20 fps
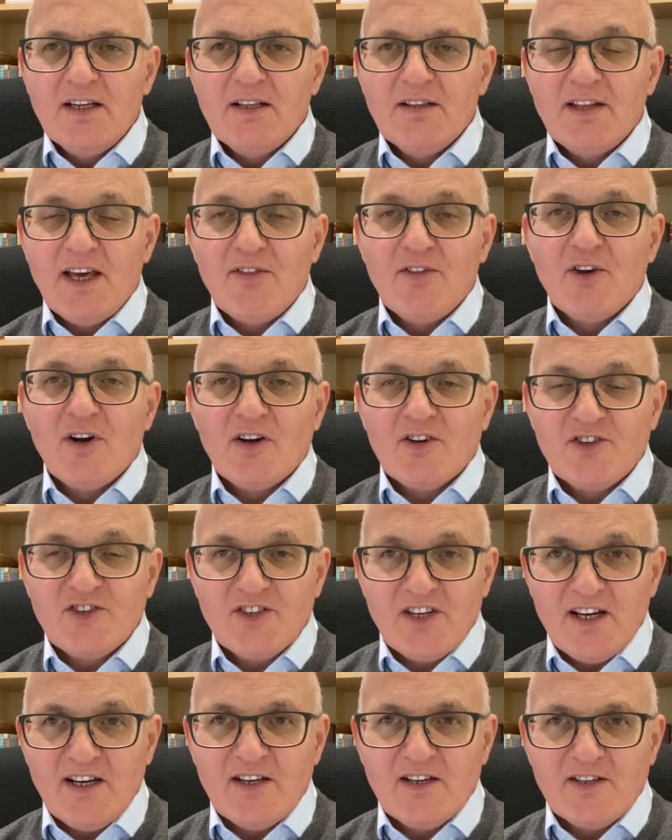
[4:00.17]
Then there are
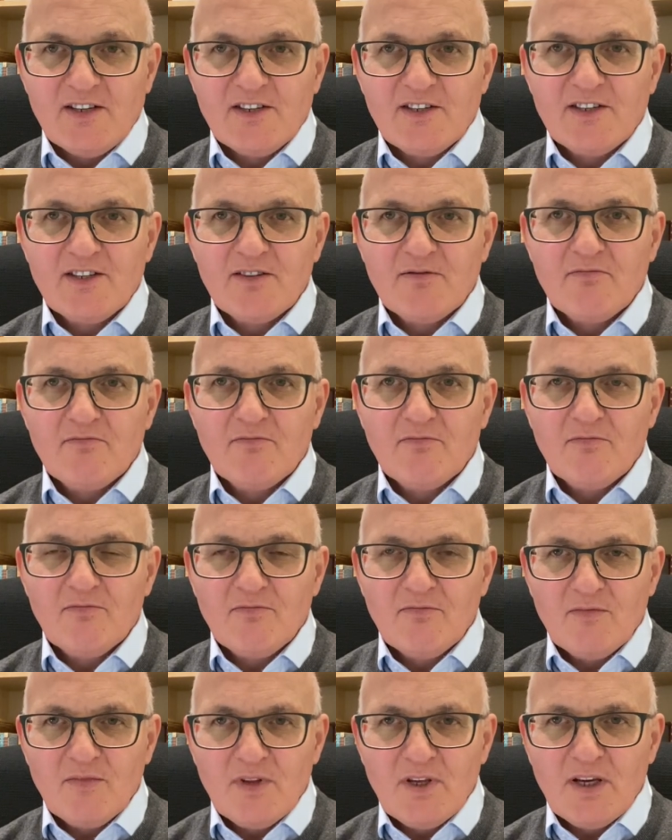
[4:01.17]
sins,
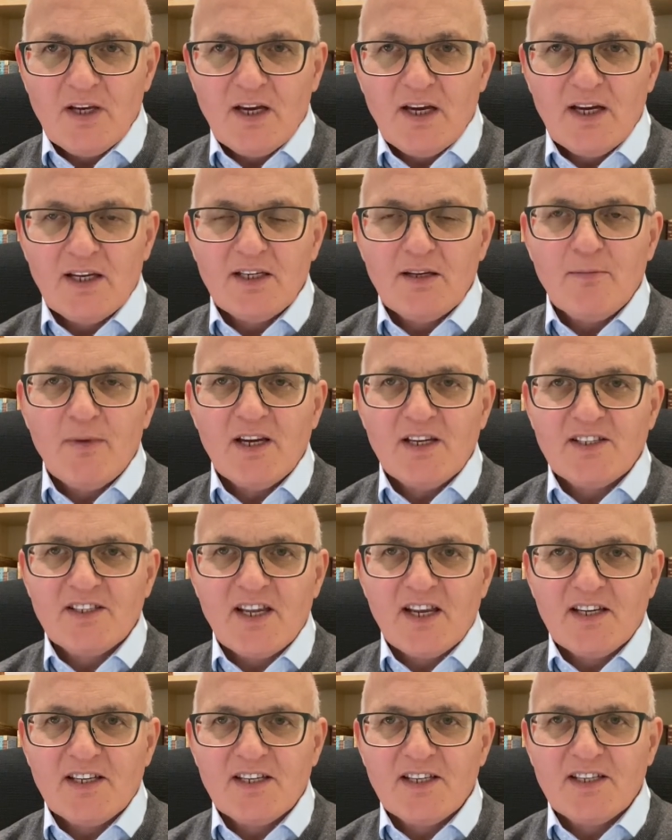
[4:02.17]
and he makes
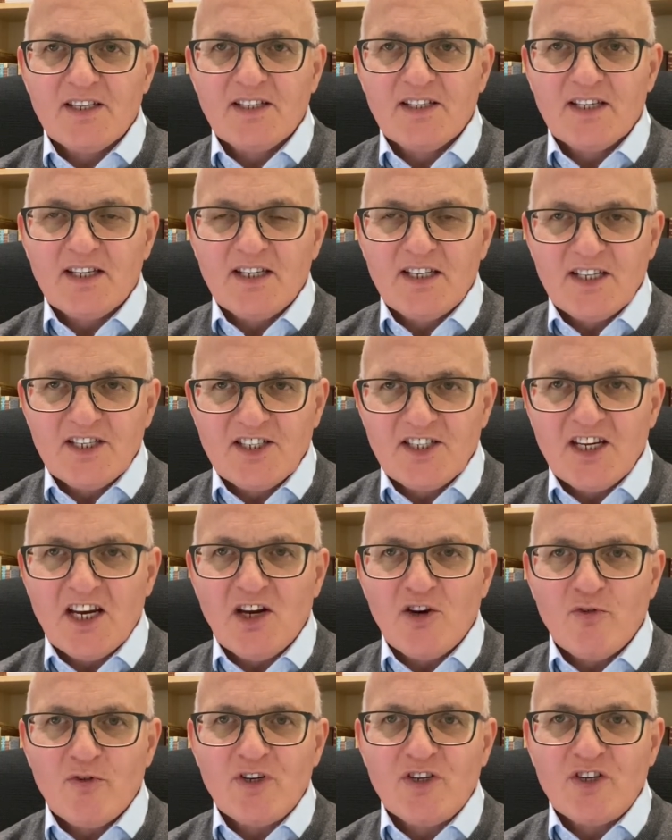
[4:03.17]
that, he
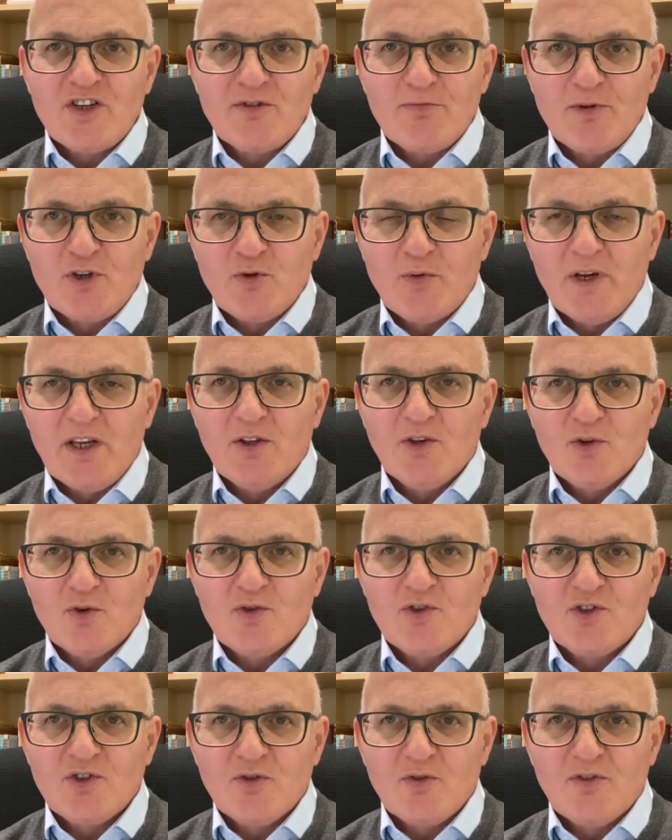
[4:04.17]
distinguishes between
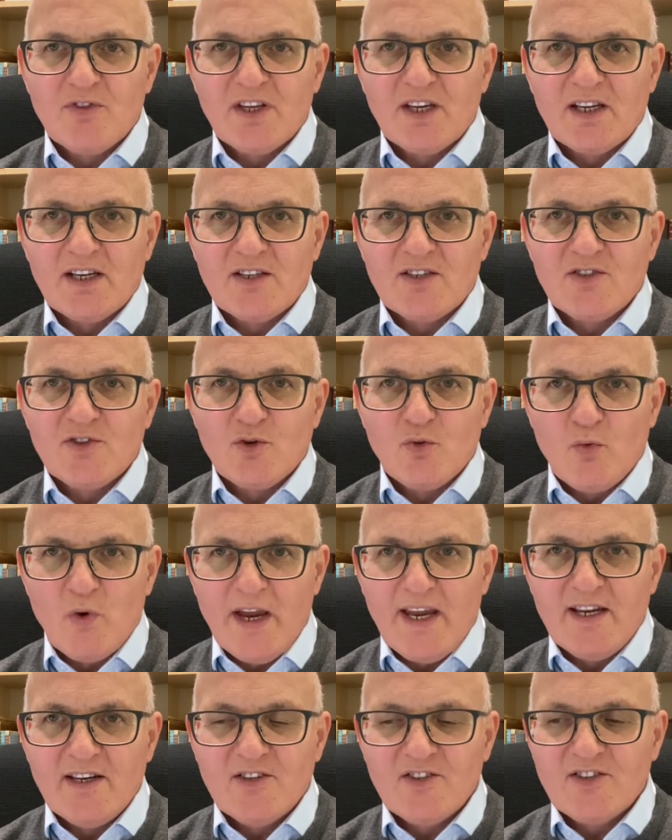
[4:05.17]
those two things, the
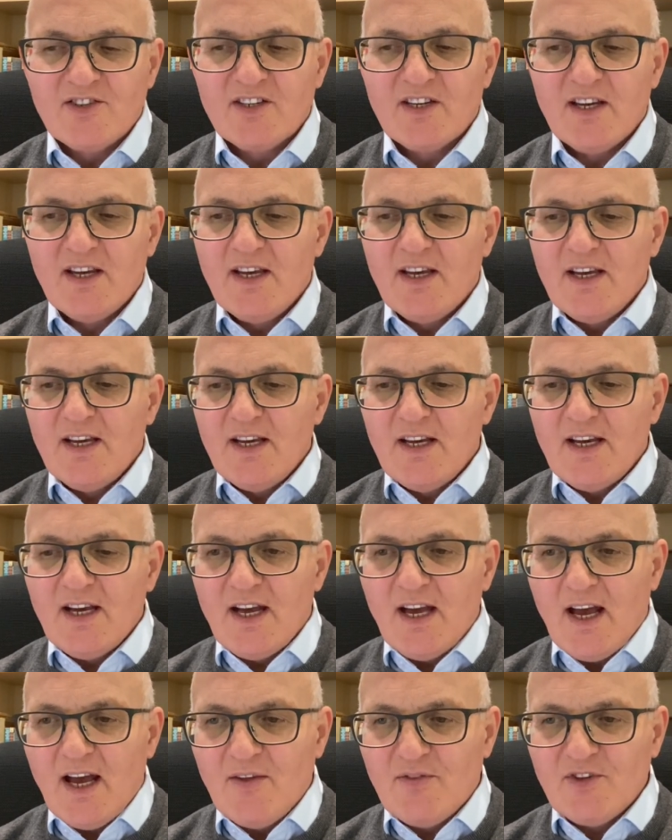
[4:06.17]
weights
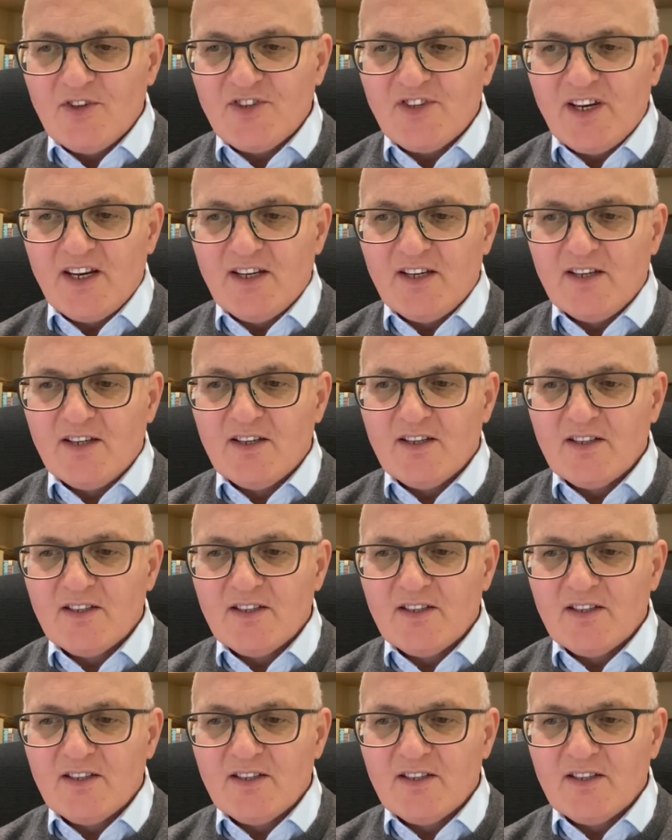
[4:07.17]
and the sins.